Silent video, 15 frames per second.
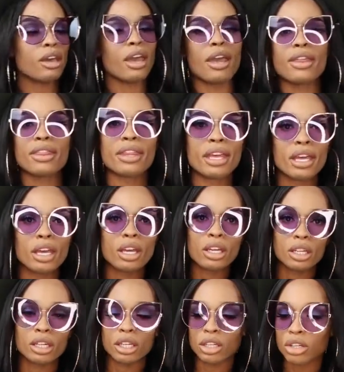And
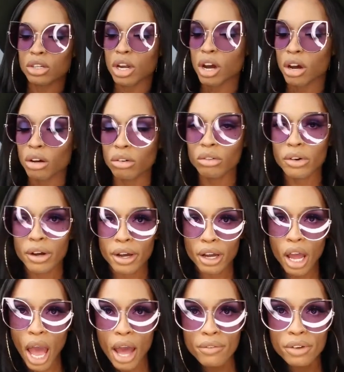then, you know,
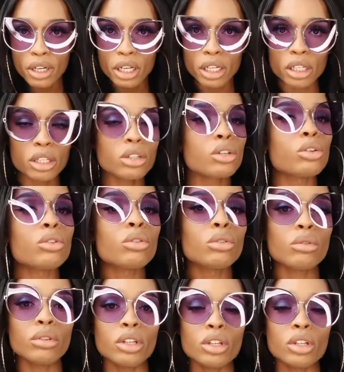have a good little,